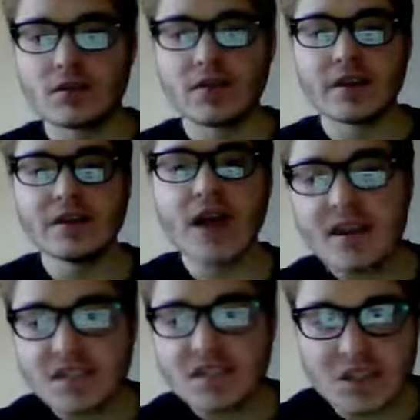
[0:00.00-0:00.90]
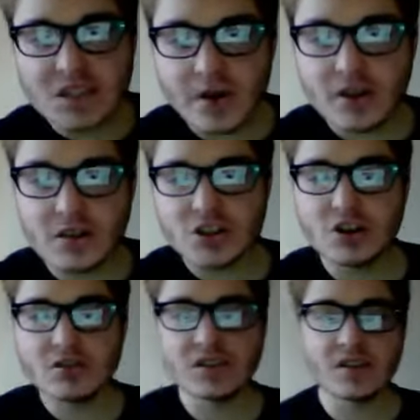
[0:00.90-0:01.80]
The Nazis putting the
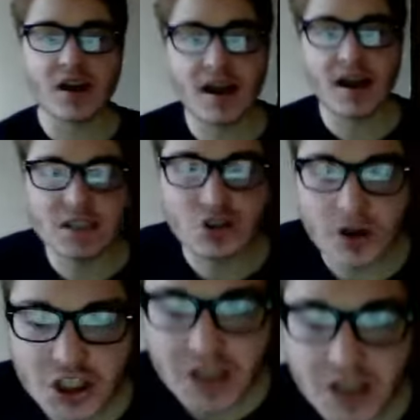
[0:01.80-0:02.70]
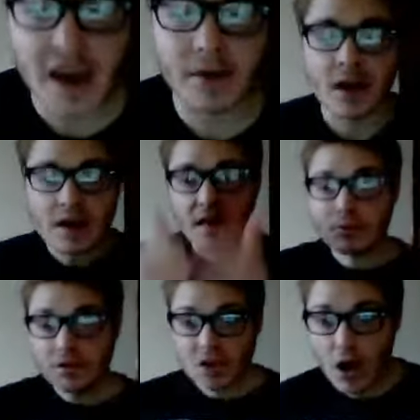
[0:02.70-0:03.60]
Jews in the concentration camp. That
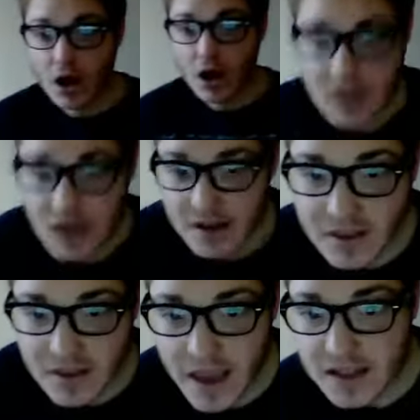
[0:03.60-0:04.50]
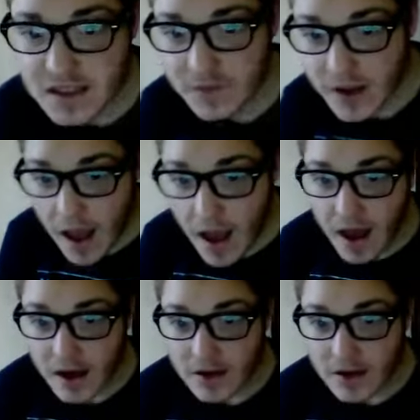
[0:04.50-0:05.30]
was all done in the act of God.